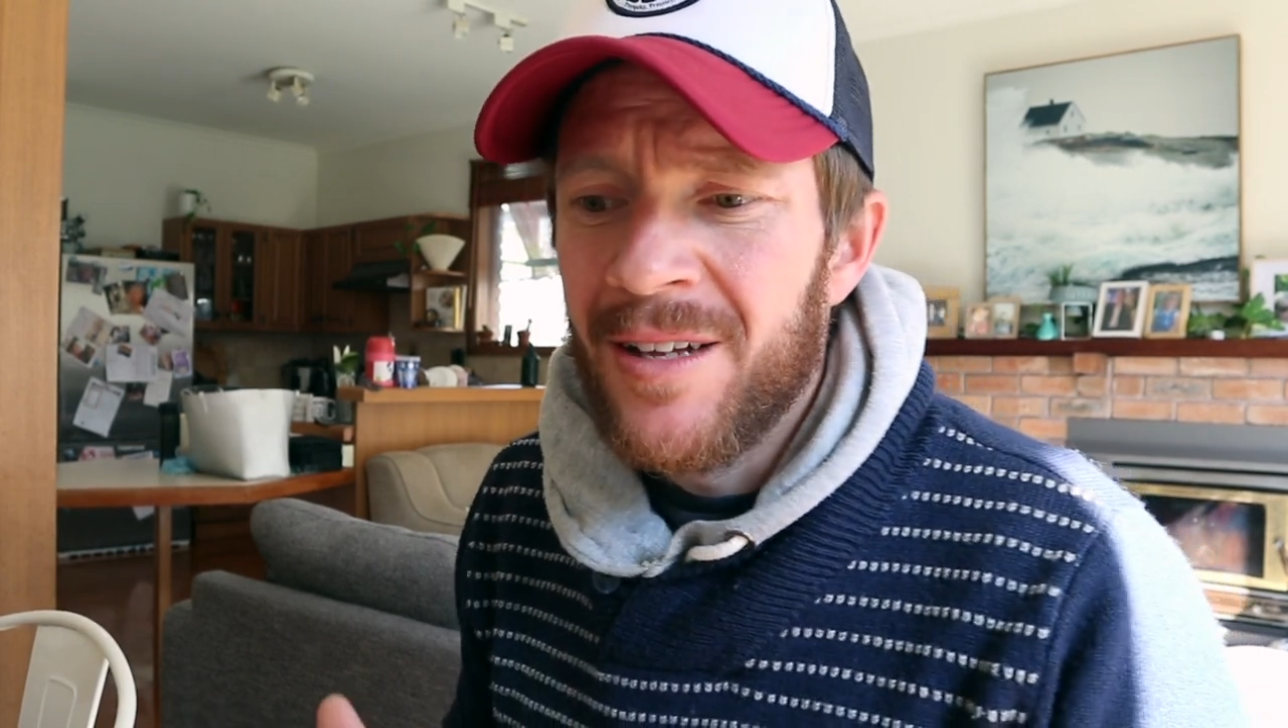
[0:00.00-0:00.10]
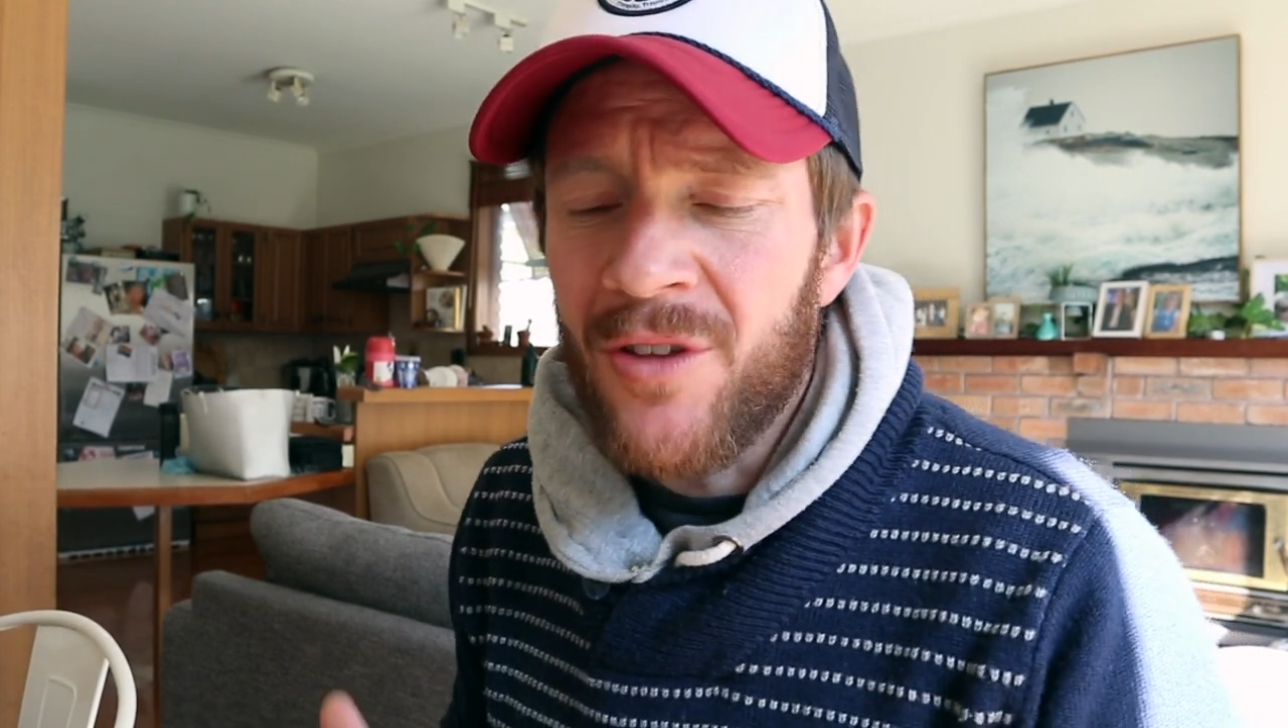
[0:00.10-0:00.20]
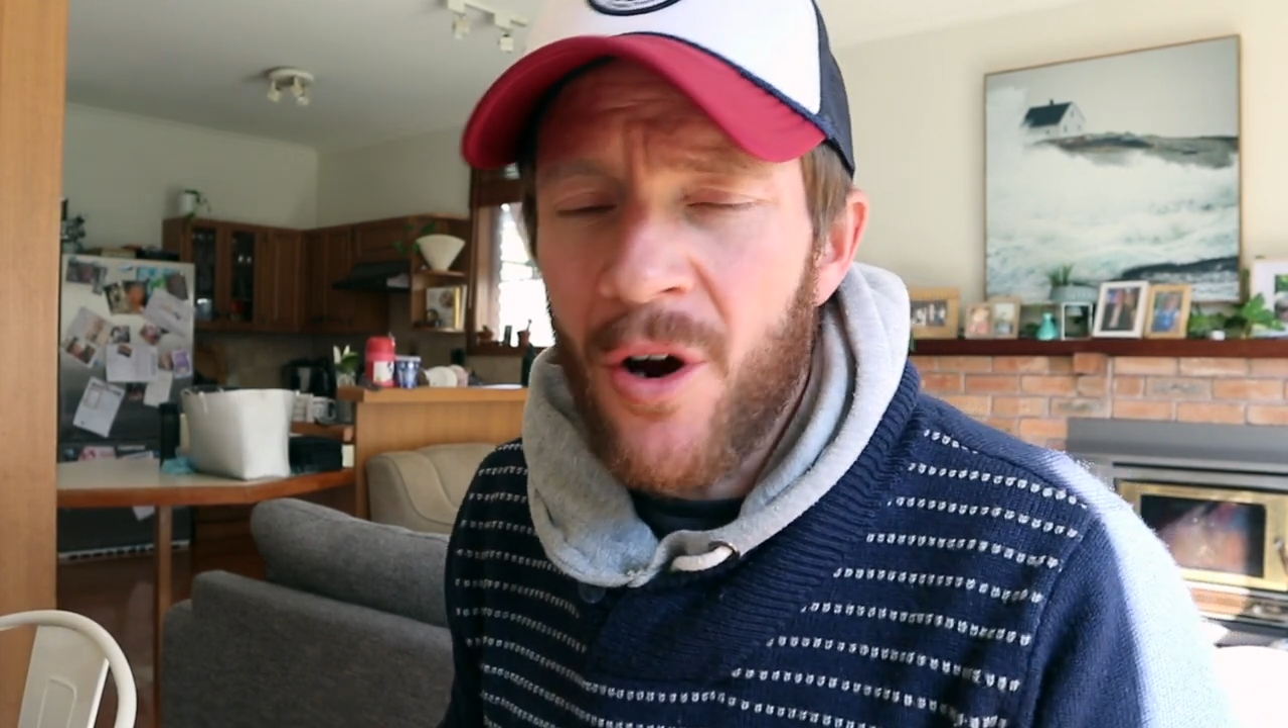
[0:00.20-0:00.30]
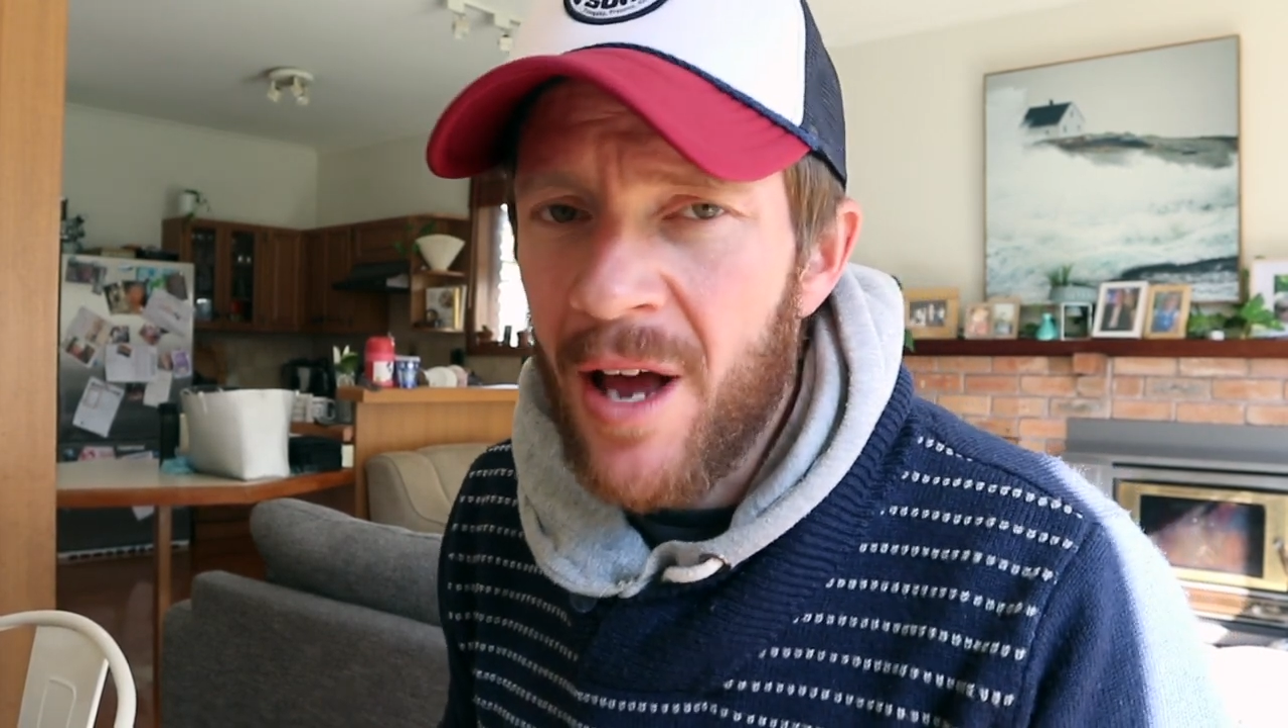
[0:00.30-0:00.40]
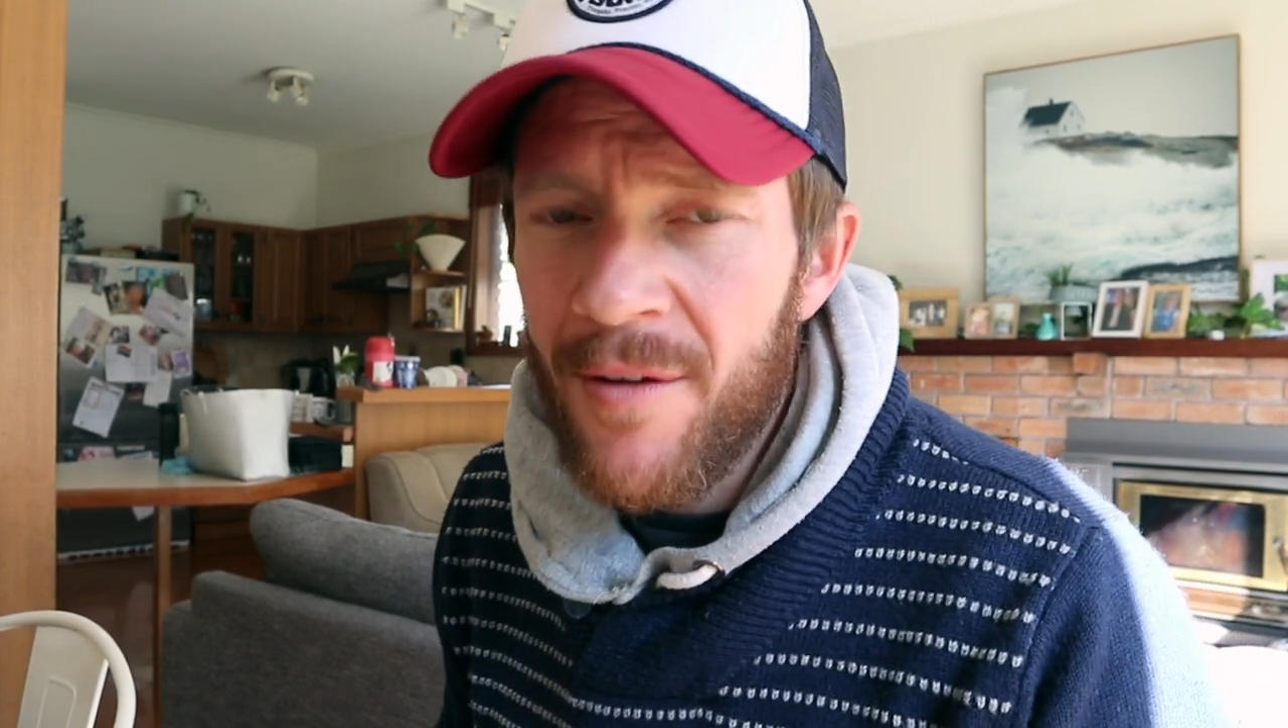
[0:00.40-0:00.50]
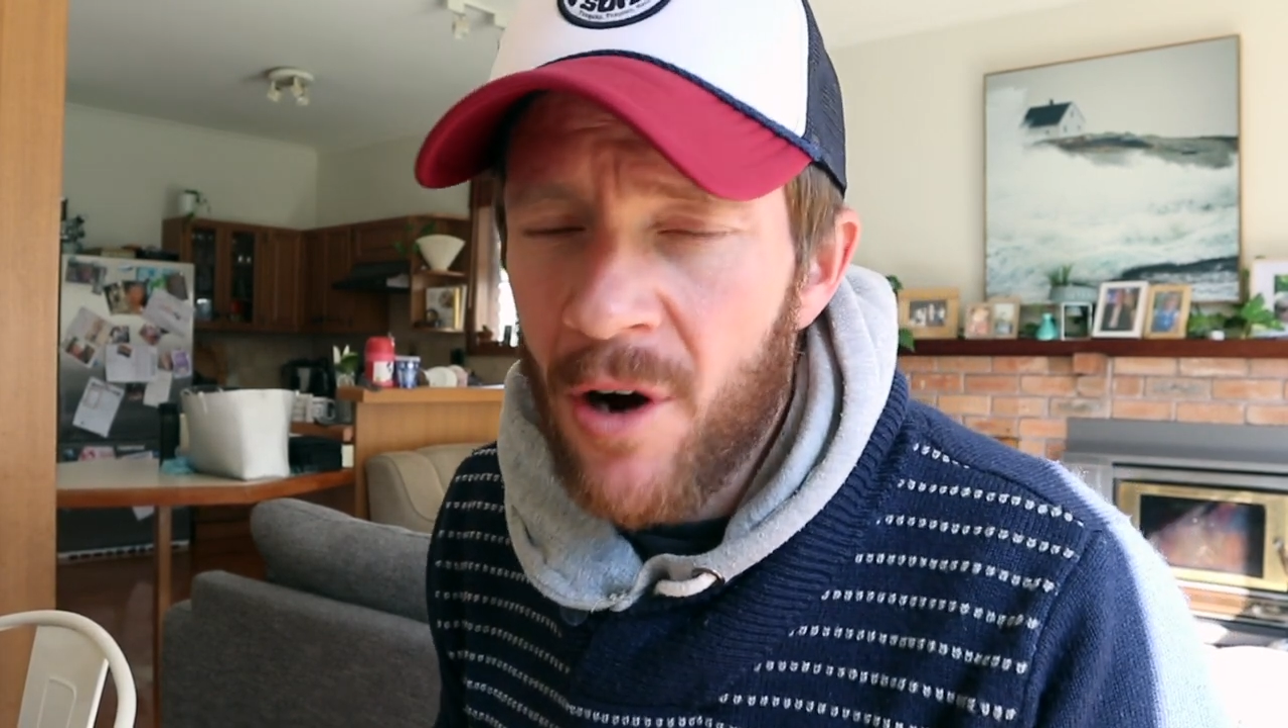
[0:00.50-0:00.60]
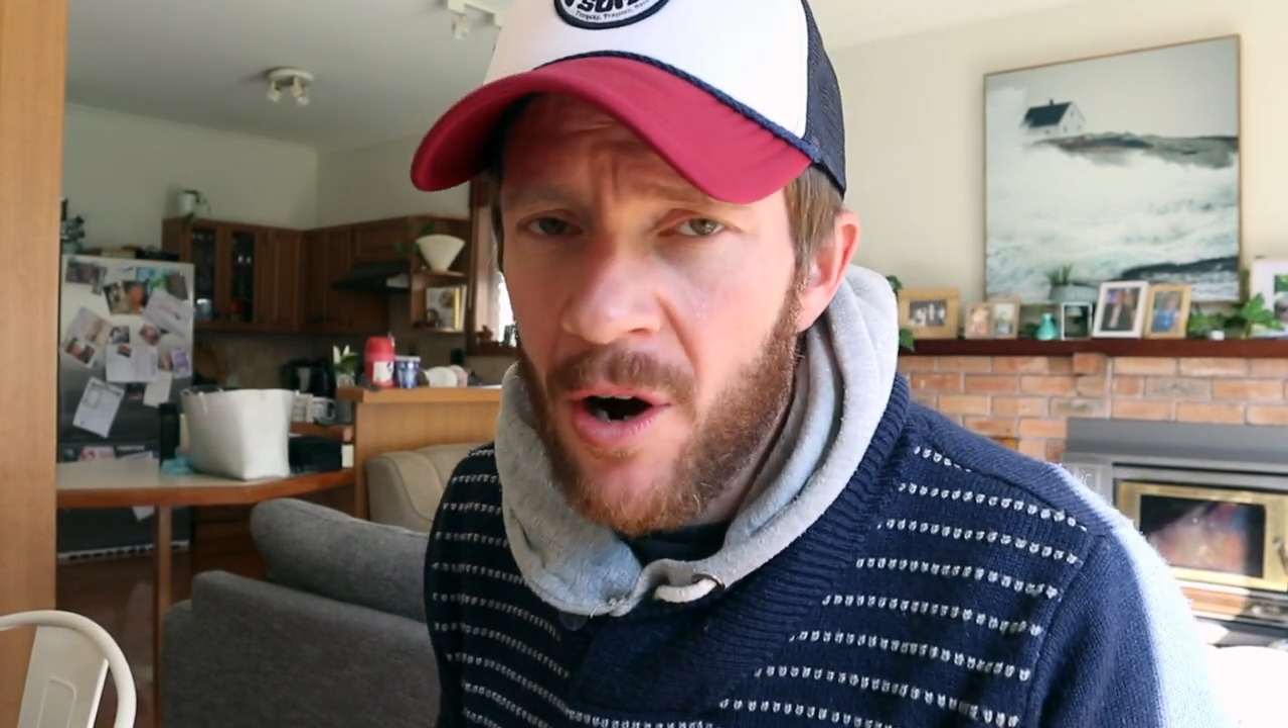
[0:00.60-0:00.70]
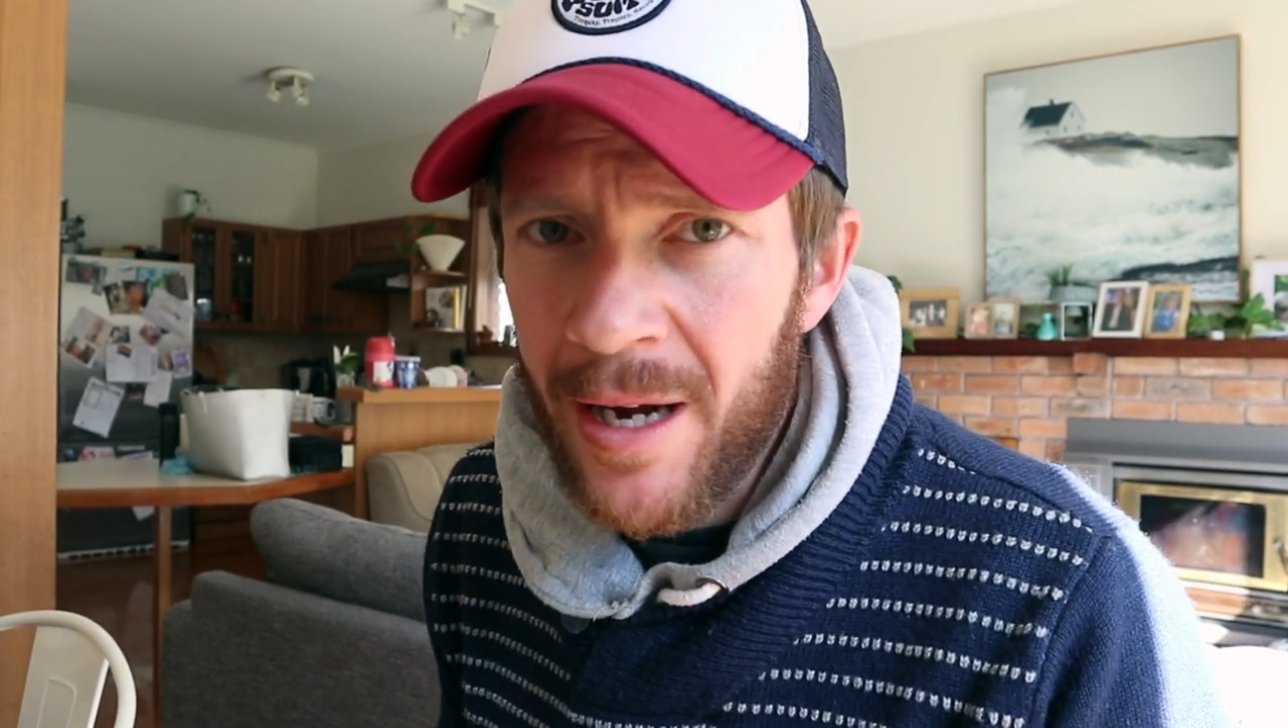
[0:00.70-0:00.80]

don't have a high